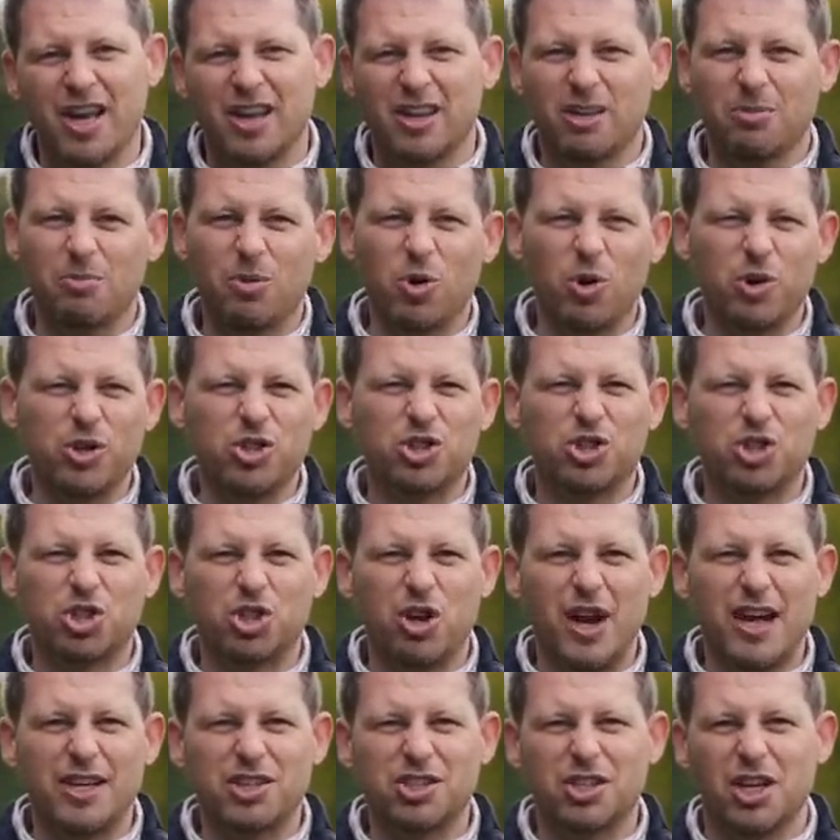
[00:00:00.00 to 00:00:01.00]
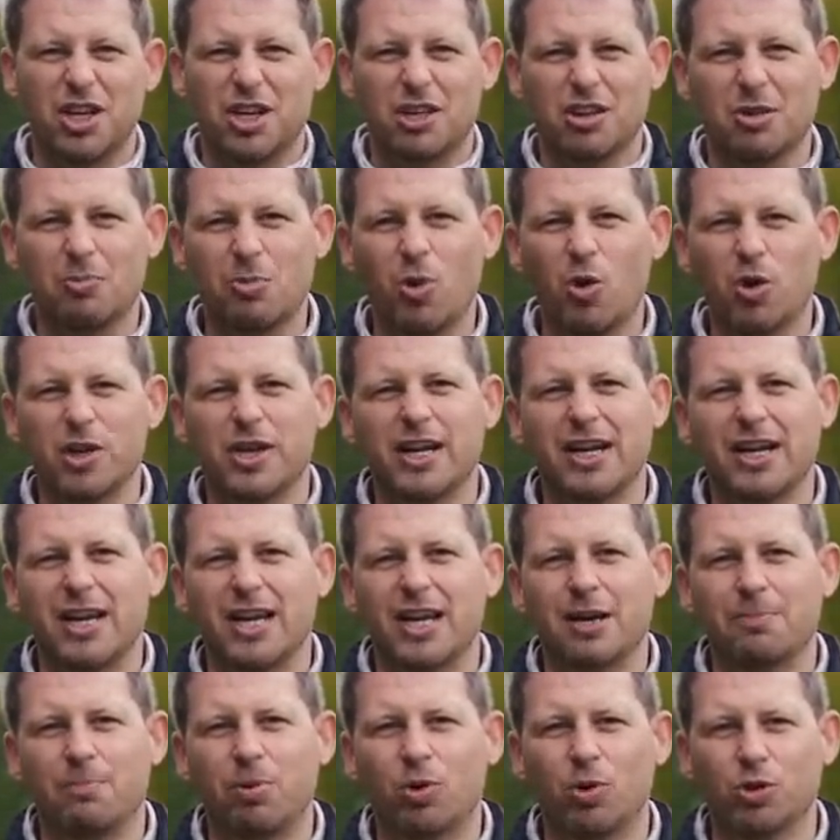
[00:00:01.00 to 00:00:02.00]
The more you stress, the more you're going to
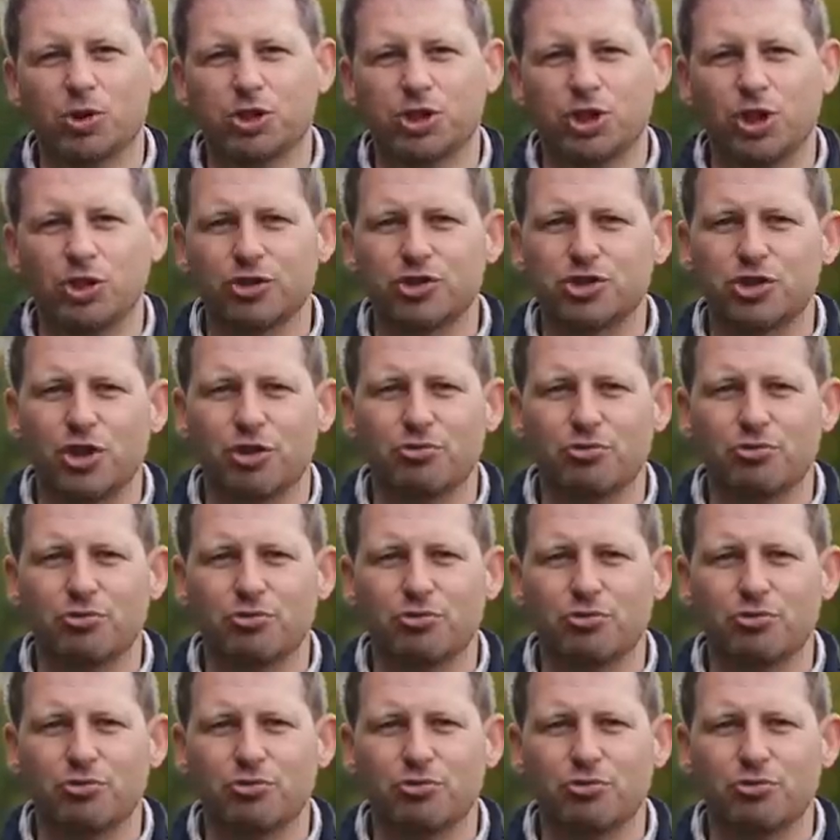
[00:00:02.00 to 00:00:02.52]
hit poor shots,